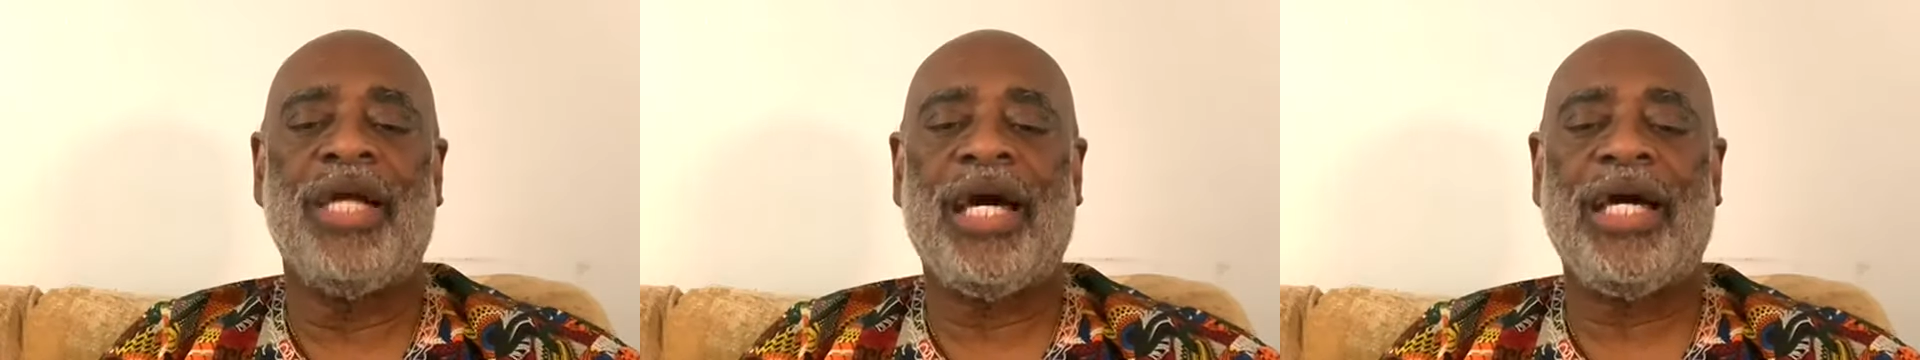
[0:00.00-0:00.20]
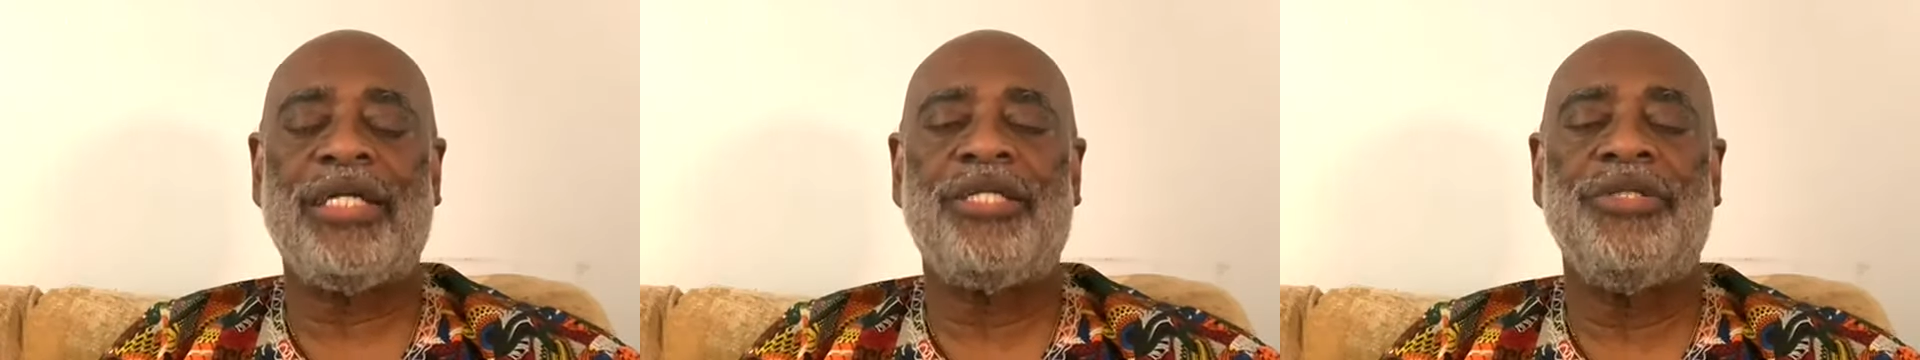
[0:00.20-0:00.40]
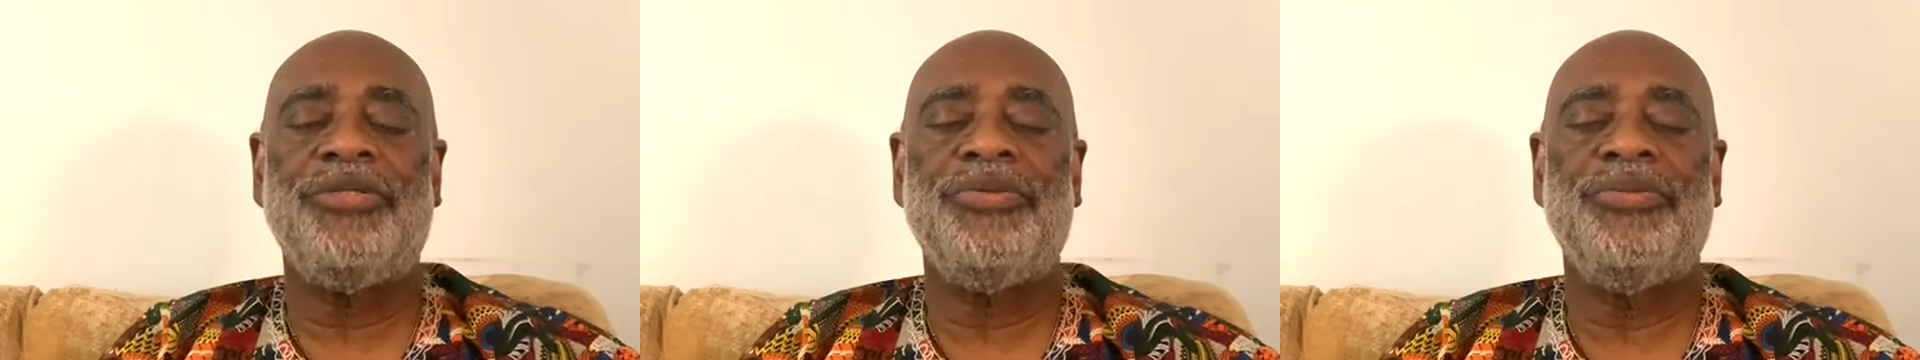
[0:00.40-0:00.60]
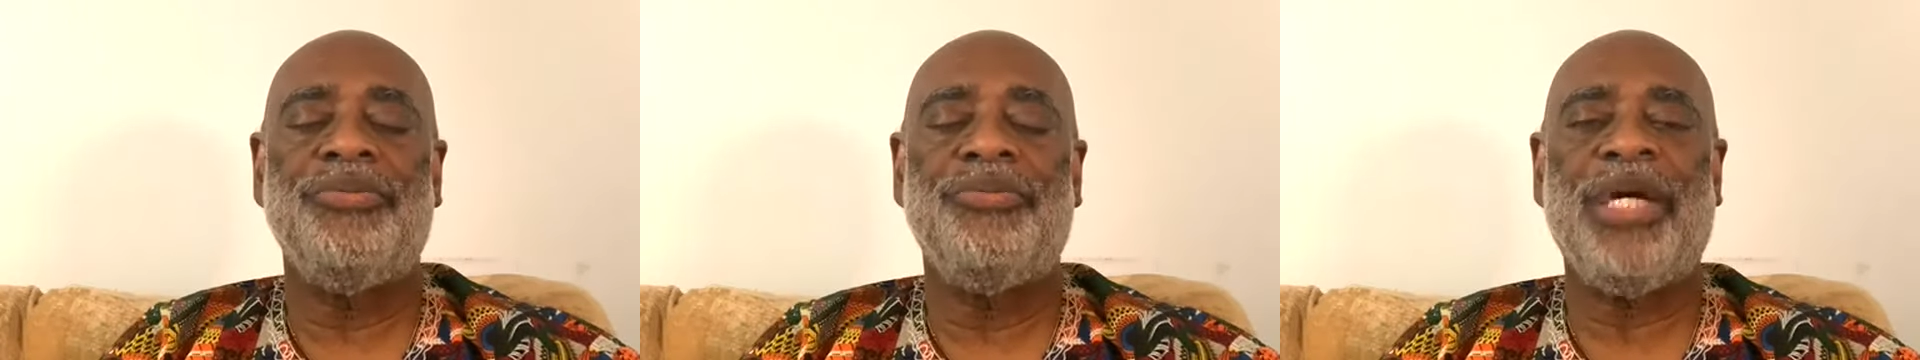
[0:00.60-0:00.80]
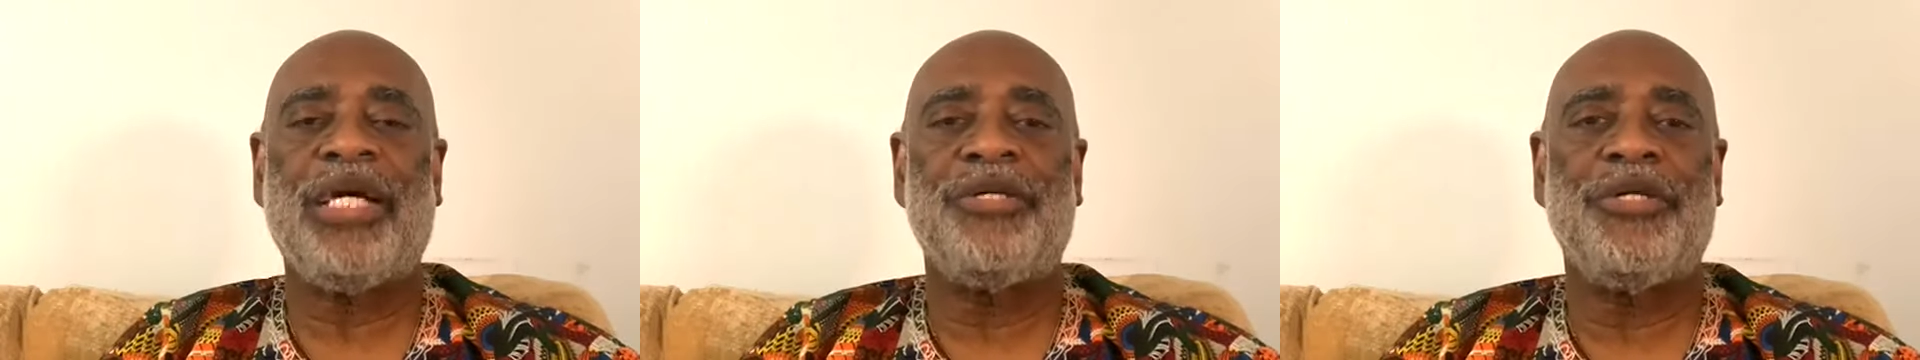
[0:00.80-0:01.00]
like
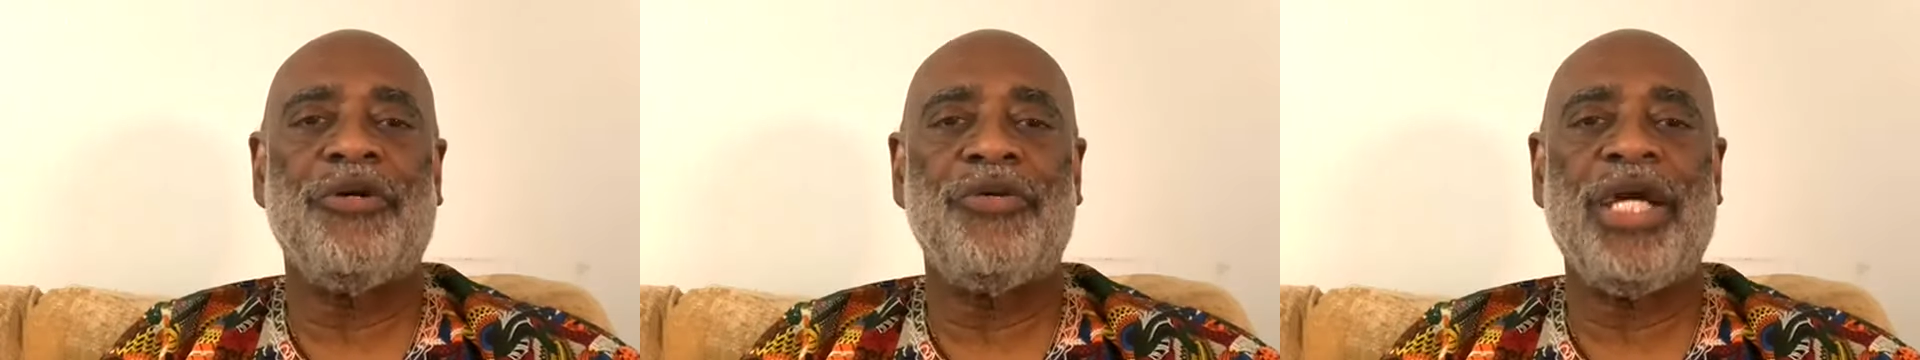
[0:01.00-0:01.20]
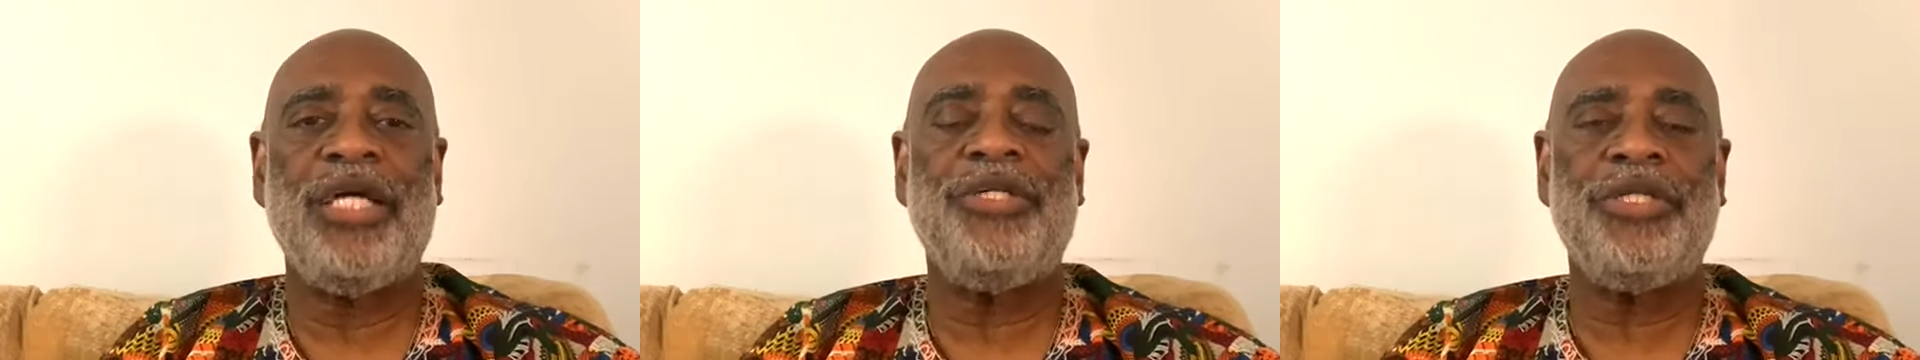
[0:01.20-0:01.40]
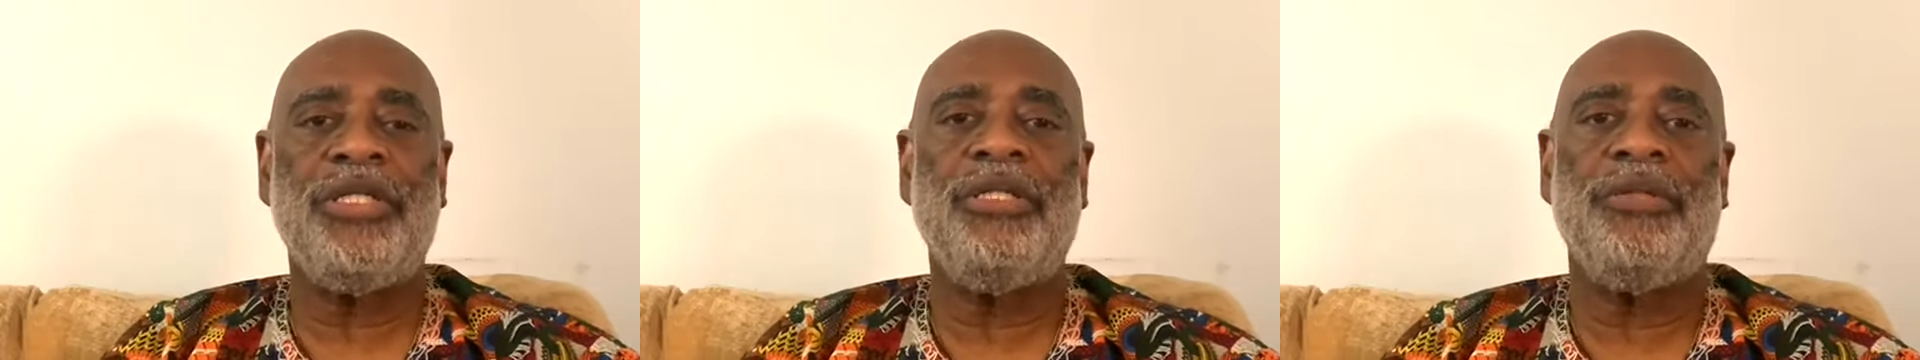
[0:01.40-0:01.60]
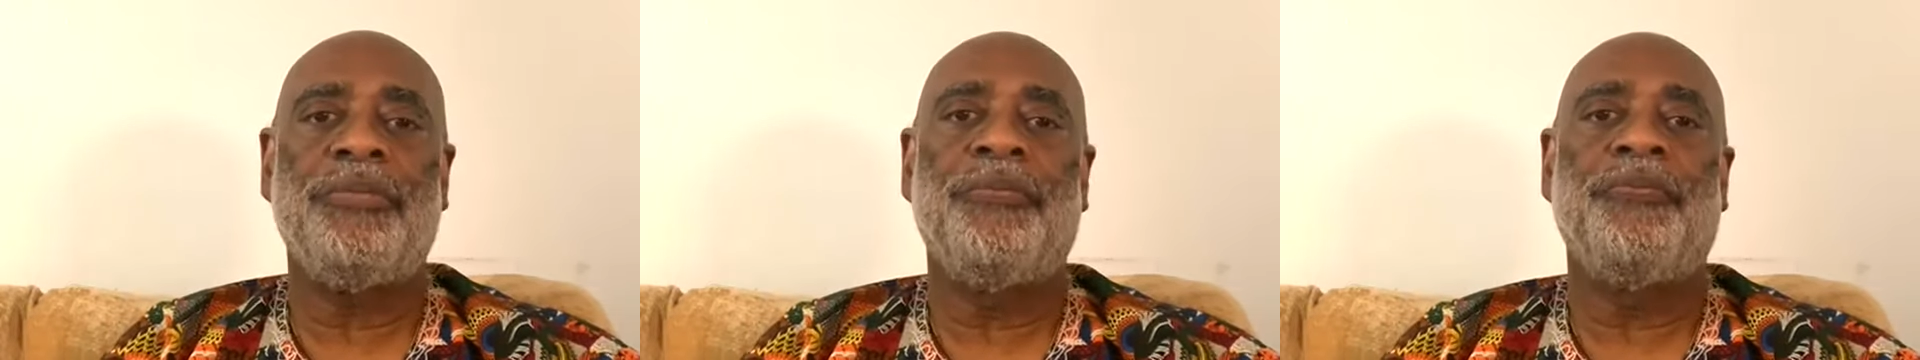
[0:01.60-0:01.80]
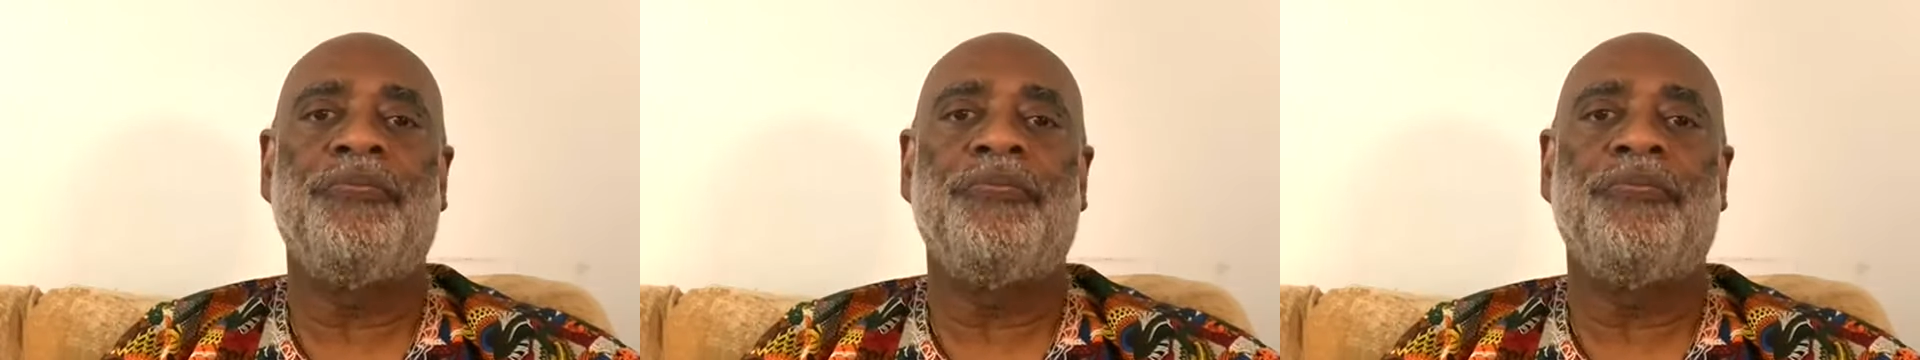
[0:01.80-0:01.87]
to make a donation,